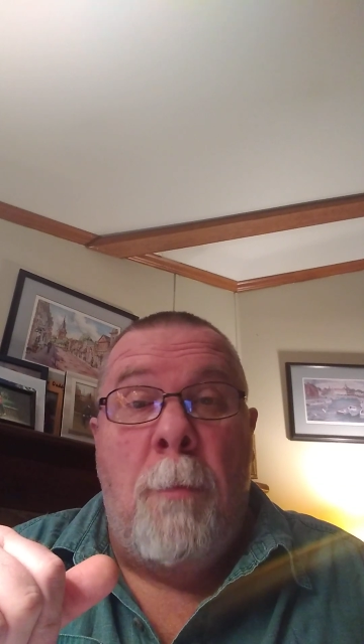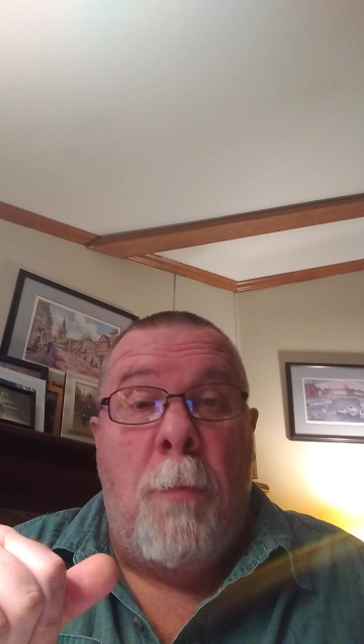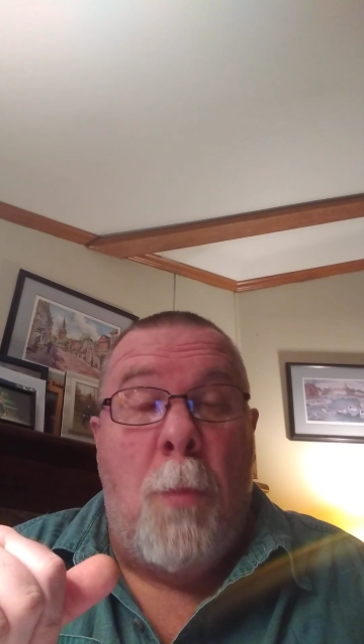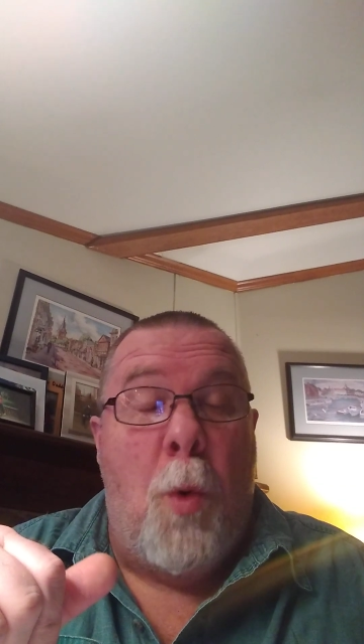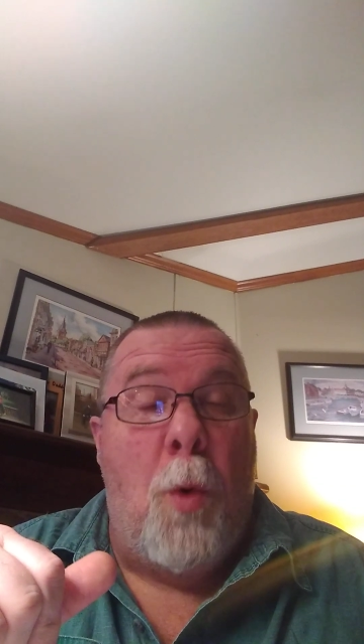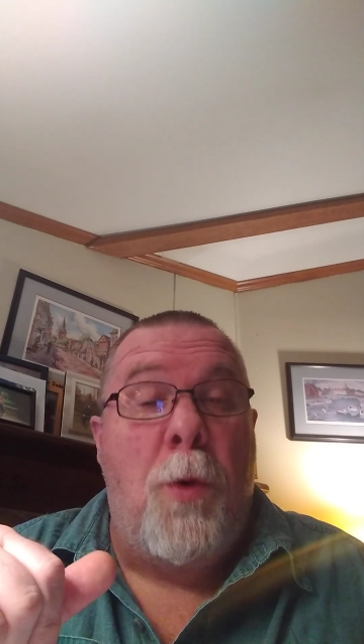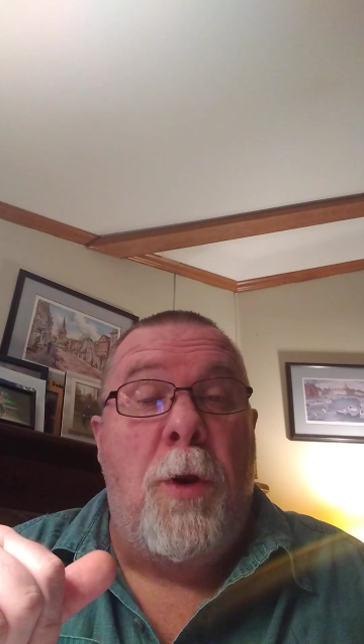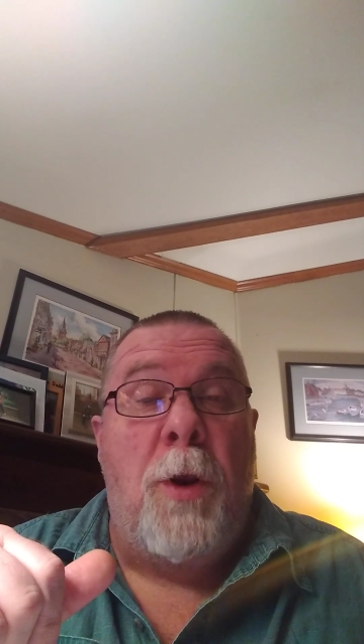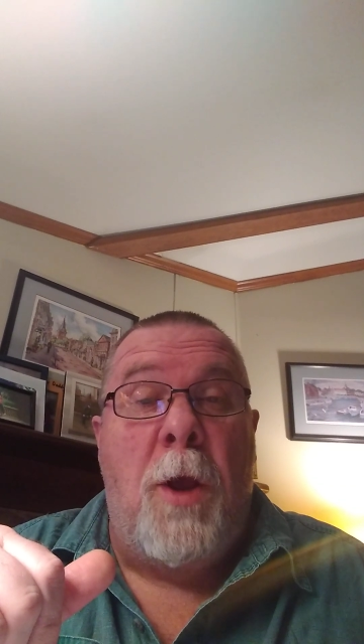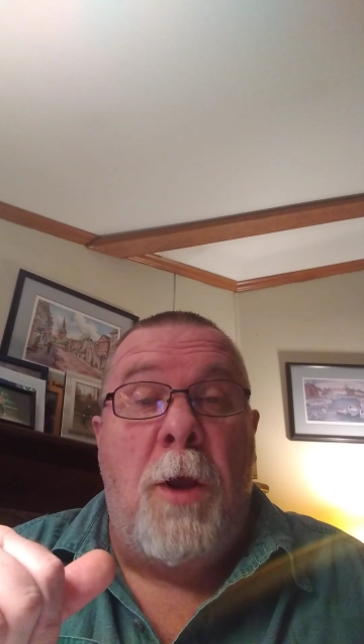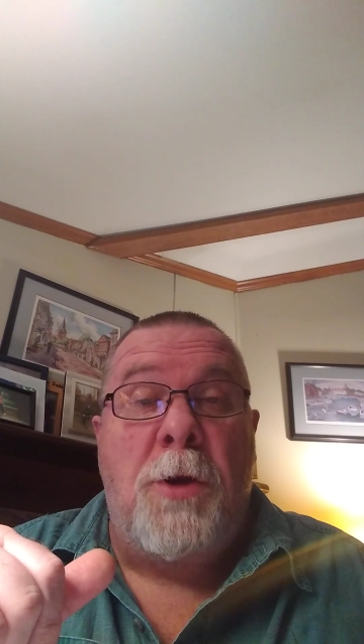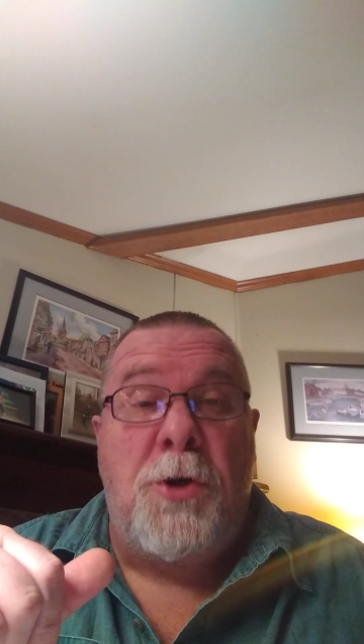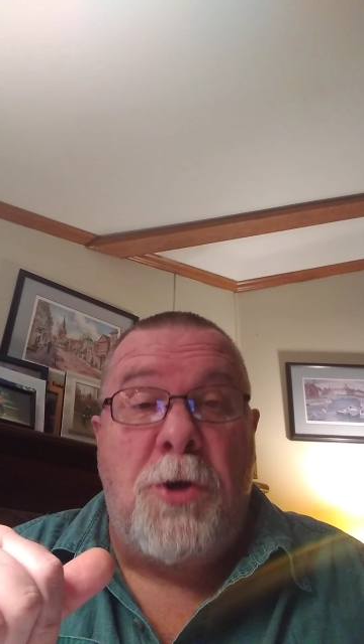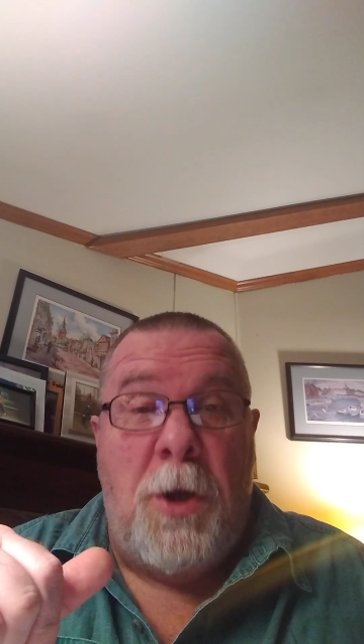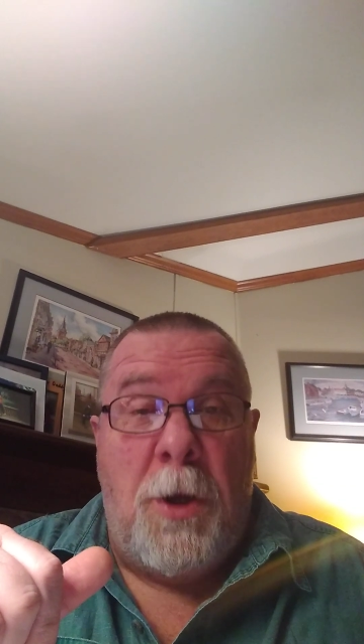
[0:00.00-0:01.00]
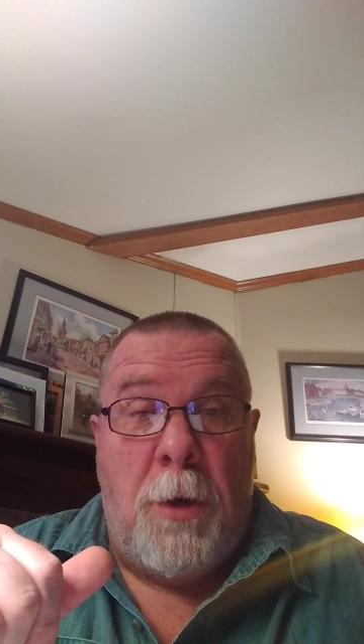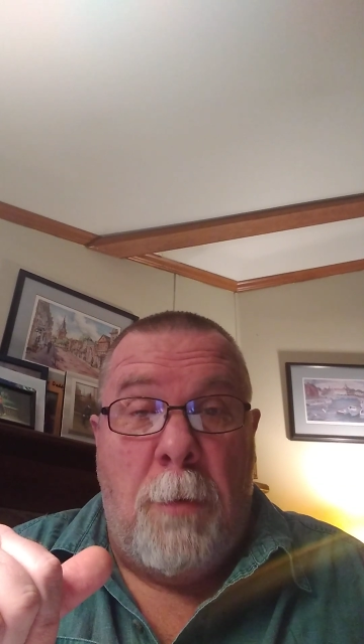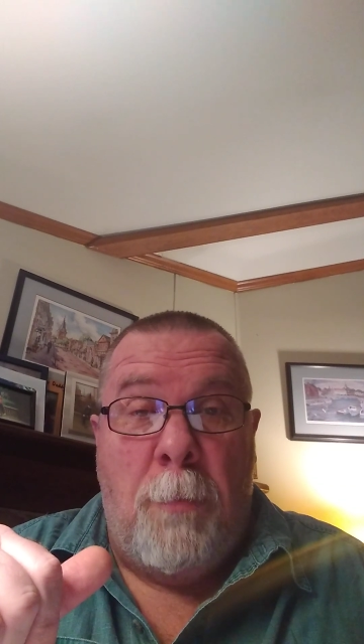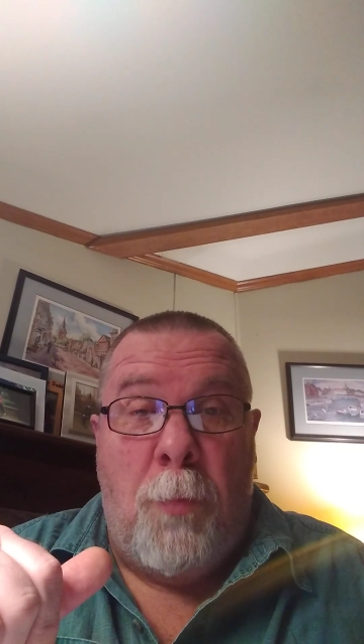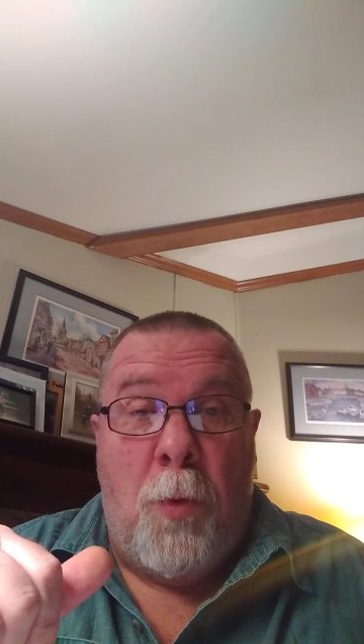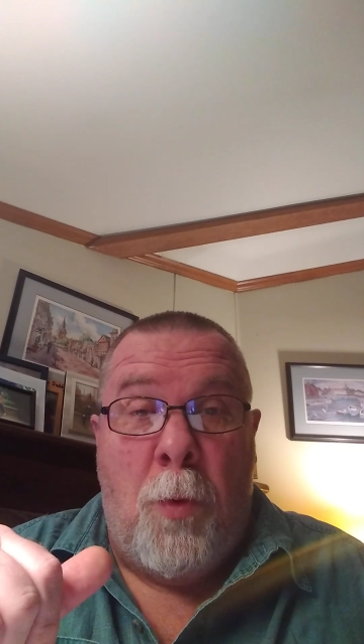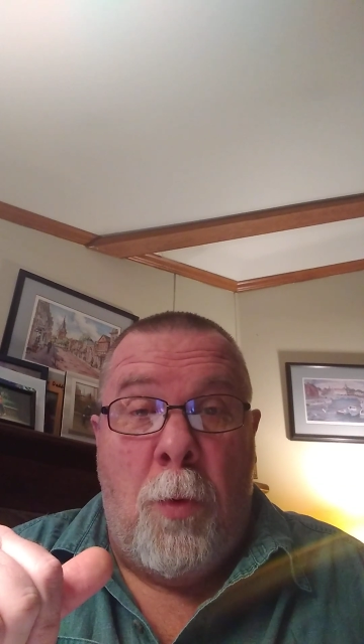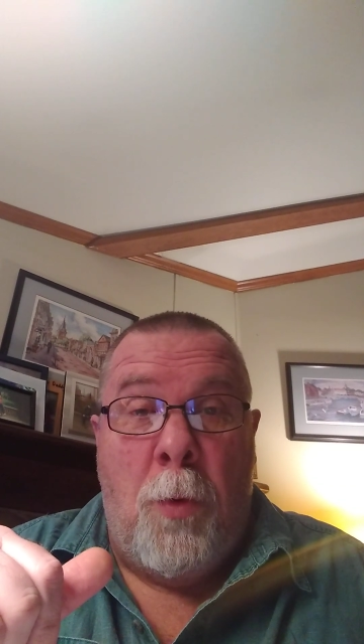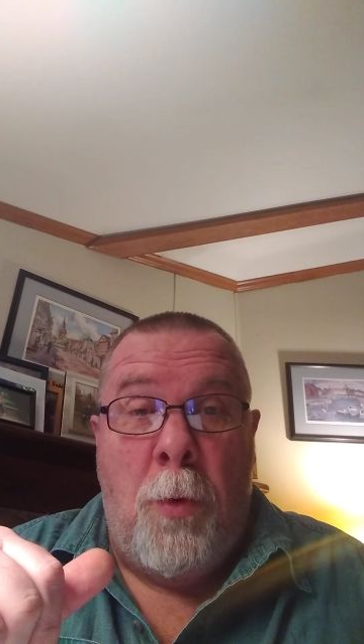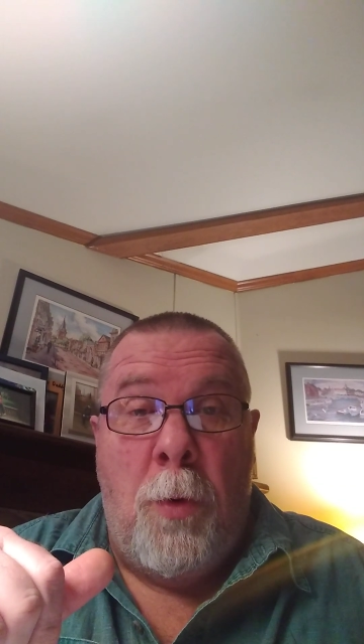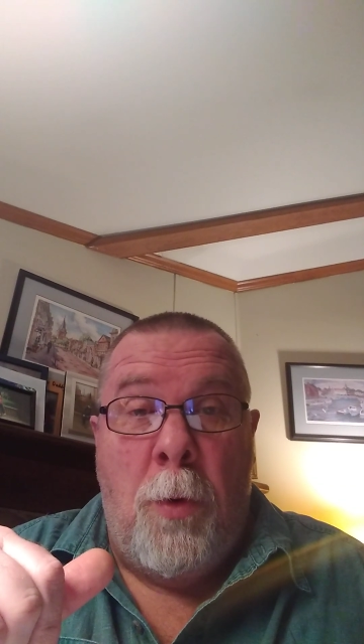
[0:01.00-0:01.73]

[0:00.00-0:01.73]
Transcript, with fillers: more than unshakable.